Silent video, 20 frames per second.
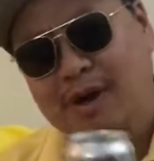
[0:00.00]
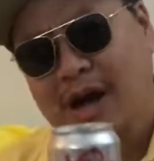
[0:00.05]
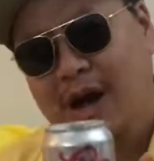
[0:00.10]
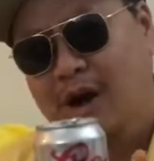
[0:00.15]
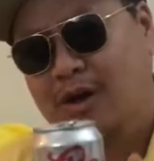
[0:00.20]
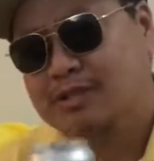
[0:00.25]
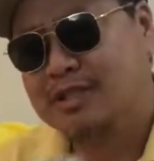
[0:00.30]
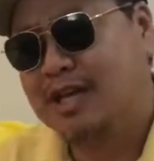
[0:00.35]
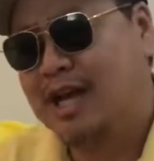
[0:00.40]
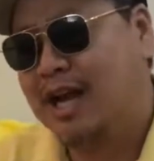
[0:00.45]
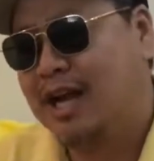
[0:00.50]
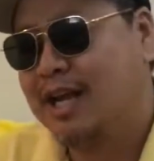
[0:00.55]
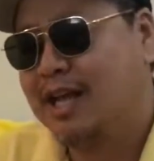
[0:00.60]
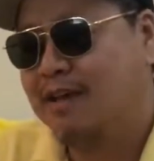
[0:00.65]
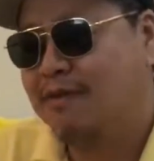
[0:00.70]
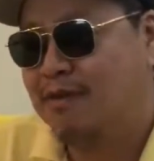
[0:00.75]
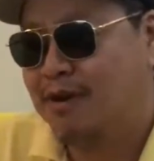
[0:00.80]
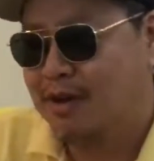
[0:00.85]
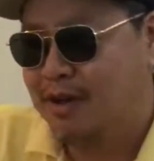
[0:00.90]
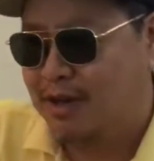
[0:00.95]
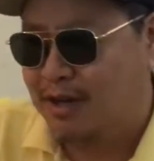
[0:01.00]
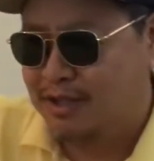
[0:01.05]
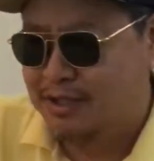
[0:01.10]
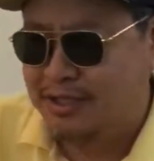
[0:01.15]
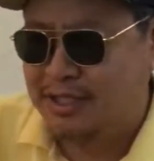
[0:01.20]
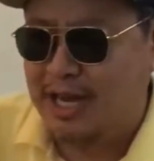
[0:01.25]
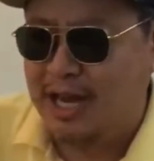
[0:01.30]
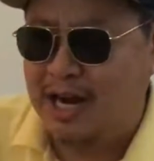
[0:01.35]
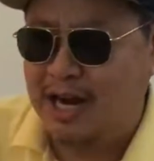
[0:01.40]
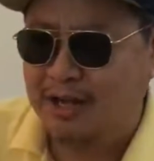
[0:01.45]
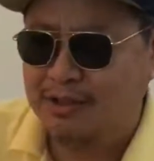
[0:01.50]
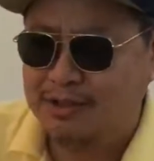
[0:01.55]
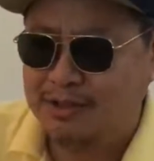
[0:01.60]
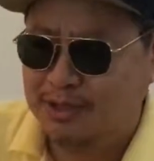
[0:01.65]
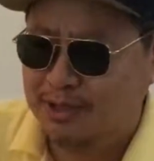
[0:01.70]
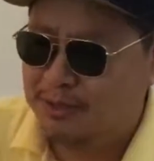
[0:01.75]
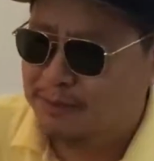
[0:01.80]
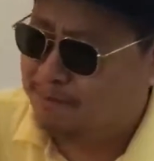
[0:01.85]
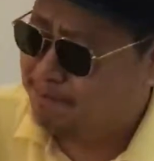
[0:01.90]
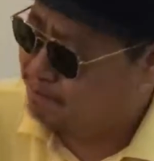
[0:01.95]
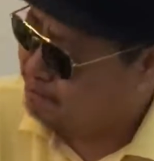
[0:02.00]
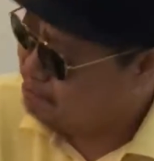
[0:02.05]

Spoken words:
I also got to give a shout-out to